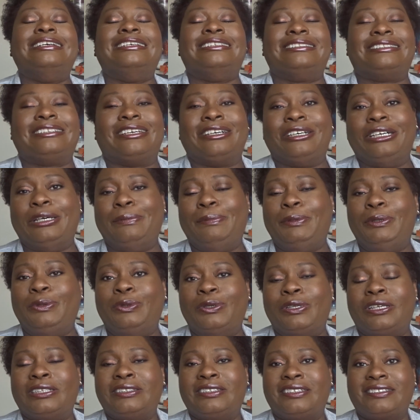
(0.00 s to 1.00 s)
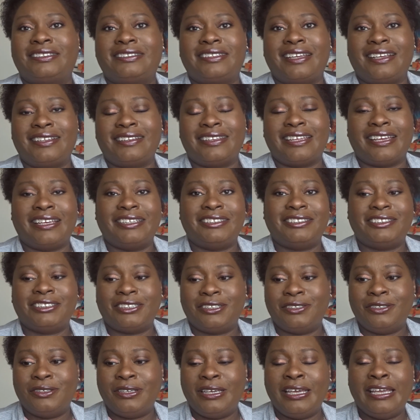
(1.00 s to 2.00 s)
So I hope you all understand that.
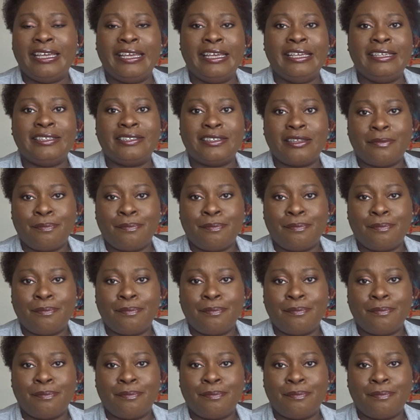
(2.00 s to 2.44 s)
So it is,